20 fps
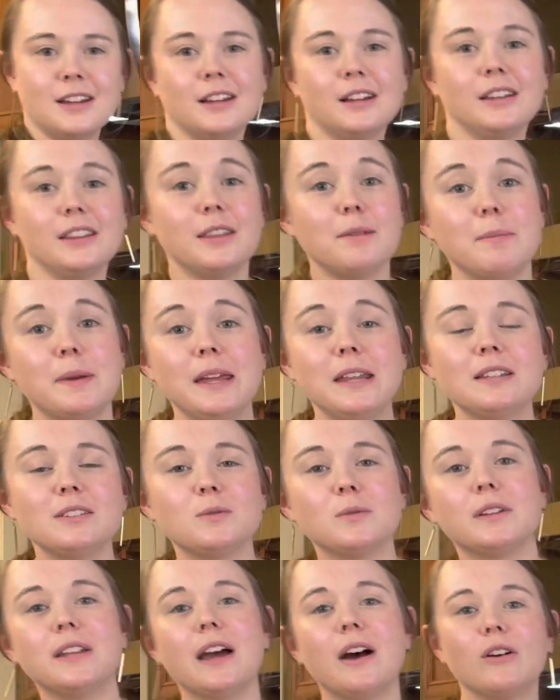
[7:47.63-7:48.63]
The beans
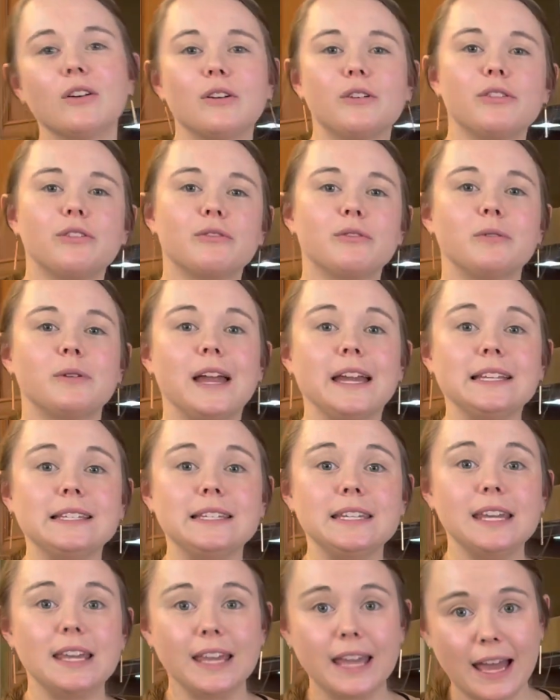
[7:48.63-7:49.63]
will now go through a
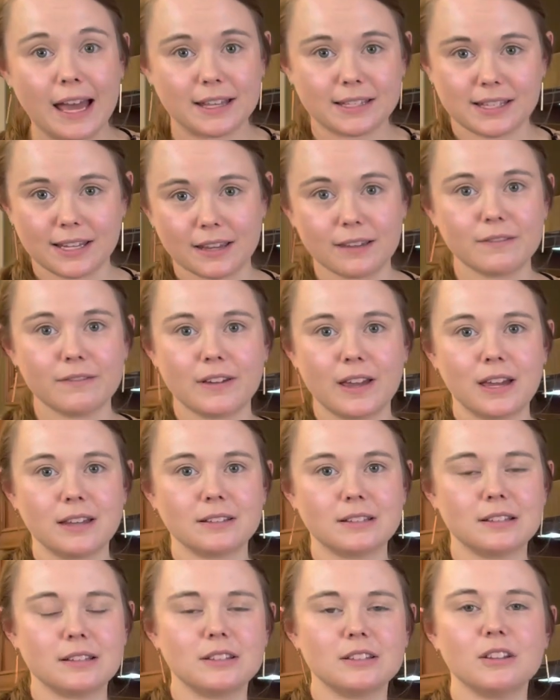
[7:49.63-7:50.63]
degassing
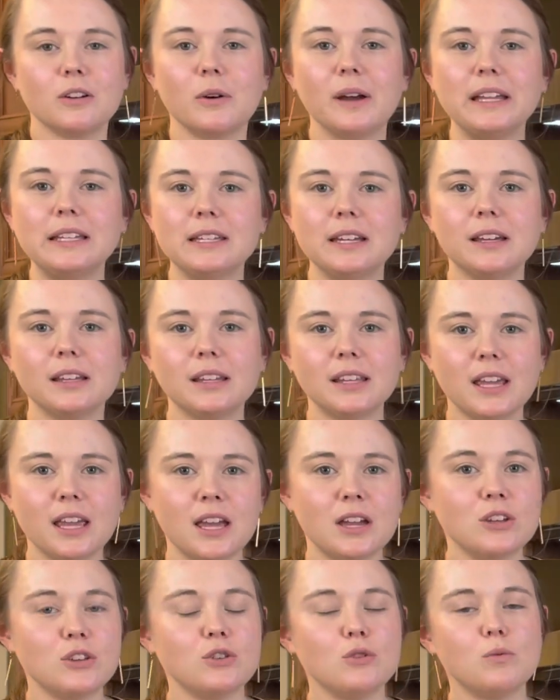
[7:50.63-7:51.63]
phase. So ideally,
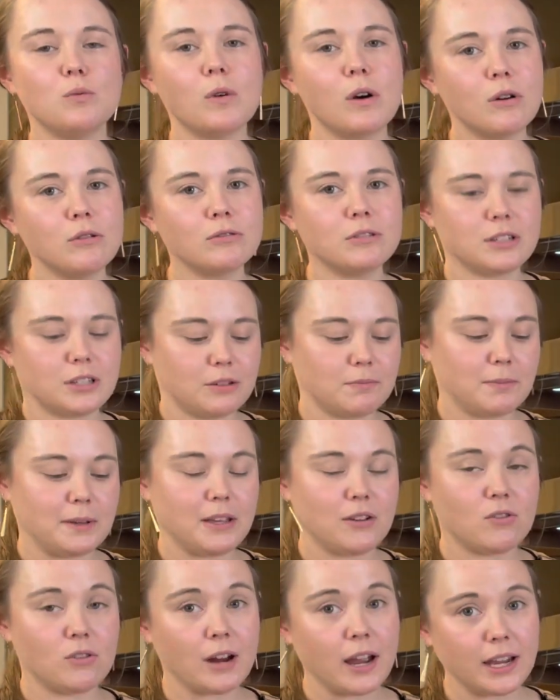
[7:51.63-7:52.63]
you won't be
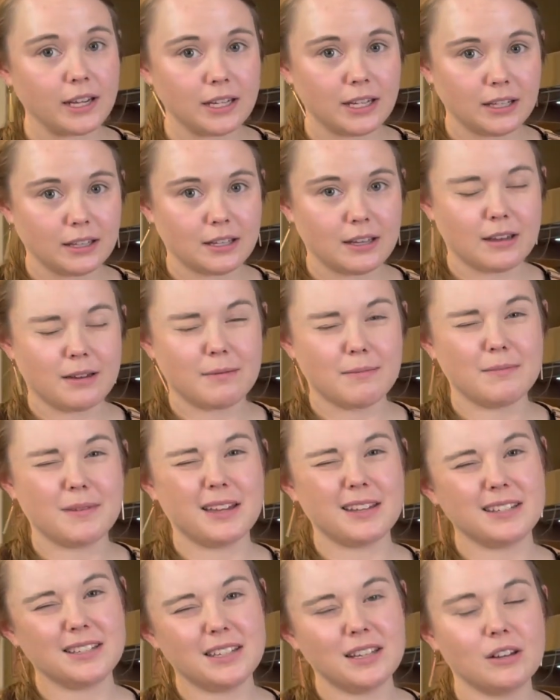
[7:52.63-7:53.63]
grinding them
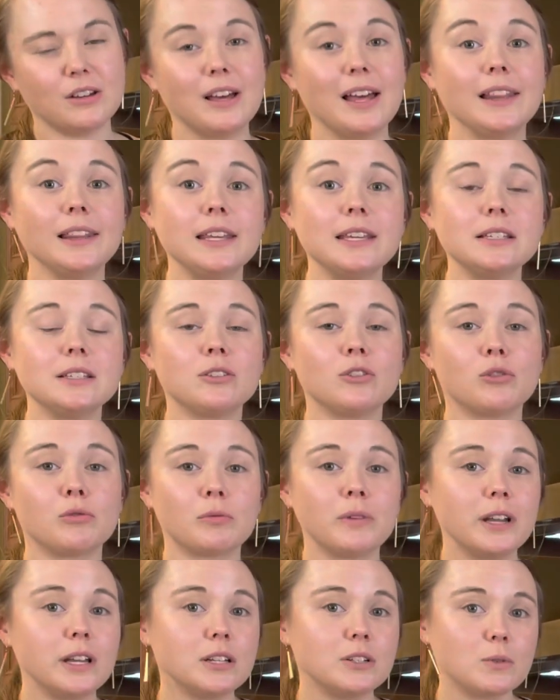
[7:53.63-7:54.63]
until at least
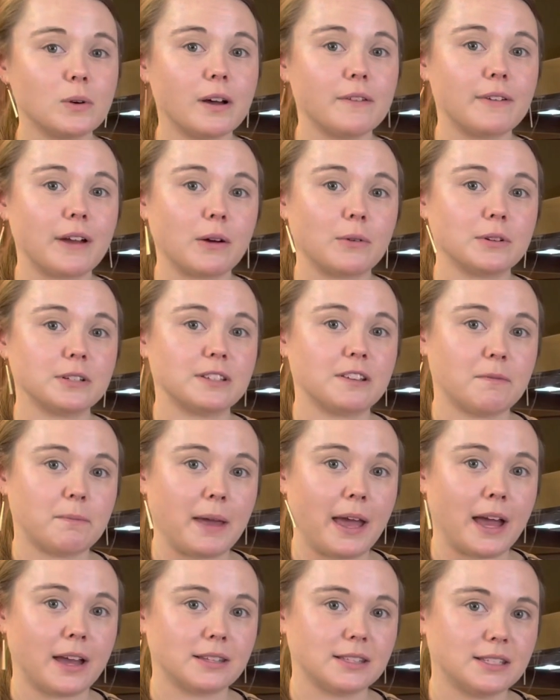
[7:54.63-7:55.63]
3 to 12 hours have
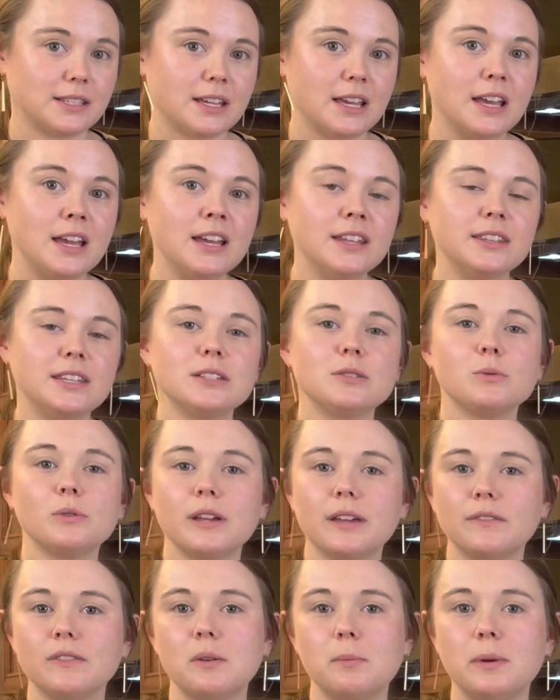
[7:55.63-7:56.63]
passed. This will
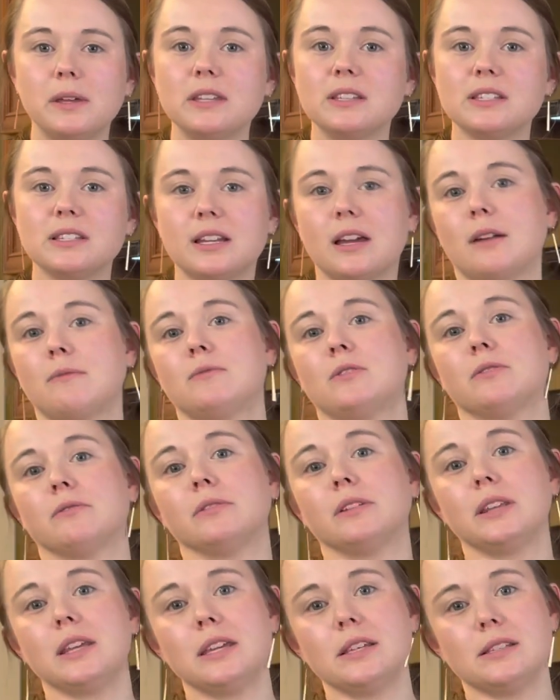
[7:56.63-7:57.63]
give the beans time to
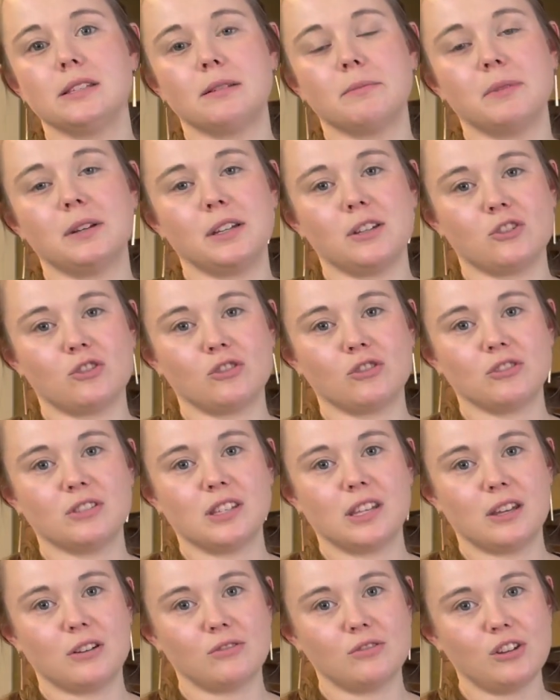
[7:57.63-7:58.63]
release some additional
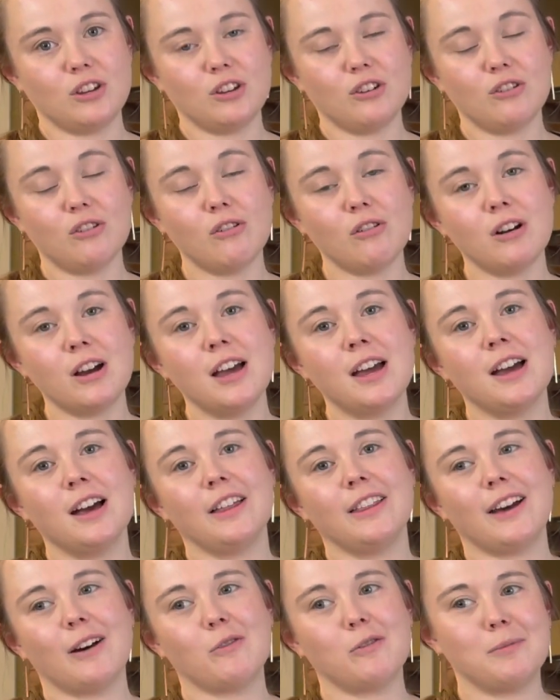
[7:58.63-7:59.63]
CO2
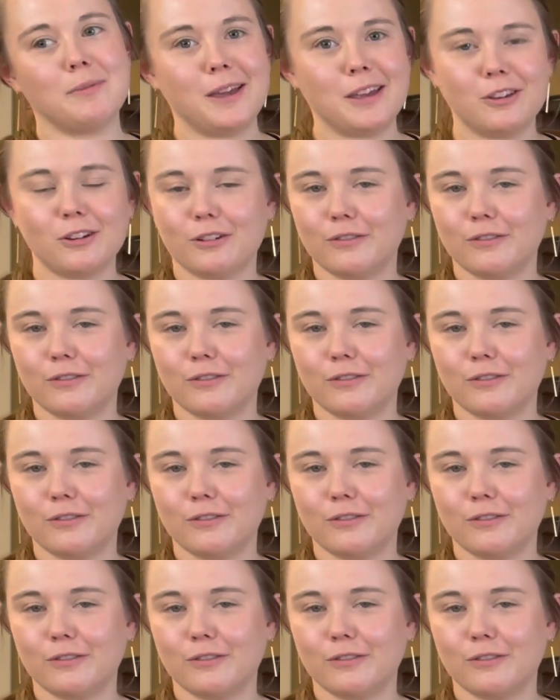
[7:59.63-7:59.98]
that will make your